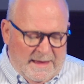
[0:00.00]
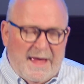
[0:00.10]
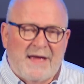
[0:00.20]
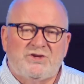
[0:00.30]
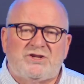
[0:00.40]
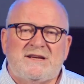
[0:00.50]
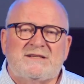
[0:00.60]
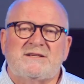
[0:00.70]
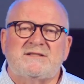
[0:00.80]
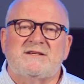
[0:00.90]
And
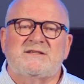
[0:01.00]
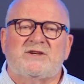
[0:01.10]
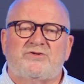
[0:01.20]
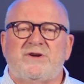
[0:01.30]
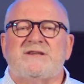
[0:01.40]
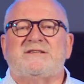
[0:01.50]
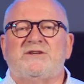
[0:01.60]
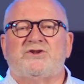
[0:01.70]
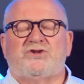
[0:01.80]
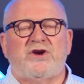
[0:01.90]
Jesus is addressing
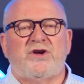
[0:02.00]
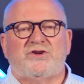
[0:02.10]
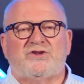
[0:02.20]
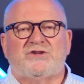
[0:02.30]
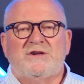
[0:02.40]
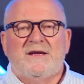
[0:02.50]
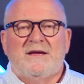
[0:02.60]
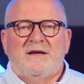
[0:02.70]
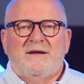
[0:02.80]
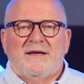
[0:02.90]
a church
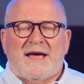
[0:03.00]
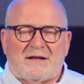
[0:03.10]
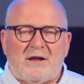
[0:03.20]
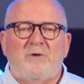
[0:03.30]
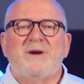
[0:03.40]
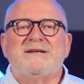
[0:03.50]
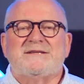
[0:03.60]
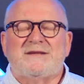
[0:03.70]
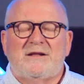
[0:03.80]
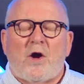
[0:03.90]
at
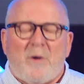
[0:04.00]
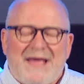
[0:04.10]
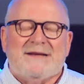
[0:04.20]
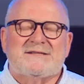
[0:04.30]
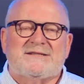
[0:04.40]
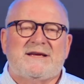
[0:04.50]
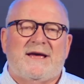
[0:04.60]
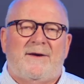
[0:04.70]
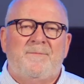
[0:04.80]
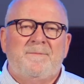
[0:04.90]

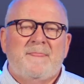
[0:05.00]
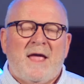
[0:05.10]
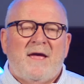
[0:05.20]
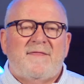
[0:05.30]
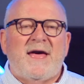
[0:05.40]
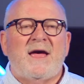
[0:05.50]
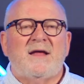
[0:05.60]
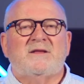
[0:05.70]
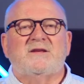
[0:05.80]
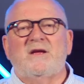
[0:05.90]
Laodicea
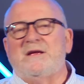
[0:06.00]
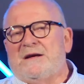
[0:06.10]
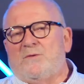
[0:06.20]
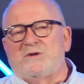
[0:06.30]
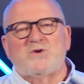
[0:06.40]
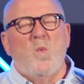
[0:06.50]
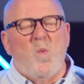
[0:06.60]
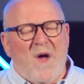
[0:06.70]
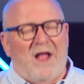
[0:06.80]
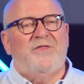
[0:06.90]
that was a
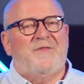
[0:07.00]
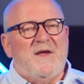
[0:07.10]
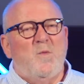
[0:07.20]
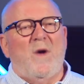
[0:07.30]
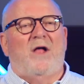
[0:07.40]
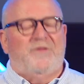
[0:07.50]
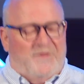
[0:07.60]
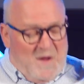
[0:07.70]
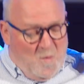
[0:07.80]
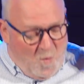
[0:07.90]
wealthy,
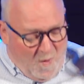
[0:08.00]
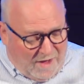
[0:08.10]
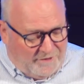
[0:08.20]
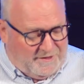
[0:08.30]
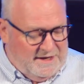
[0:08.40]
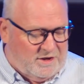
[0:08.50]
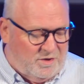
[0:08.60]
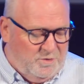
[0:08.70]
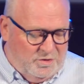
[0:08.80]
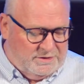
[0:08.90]
wealthy, wealthy
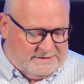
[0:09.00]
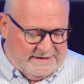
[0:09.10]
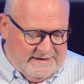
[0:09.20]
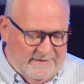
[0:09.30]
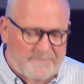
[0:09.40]
community.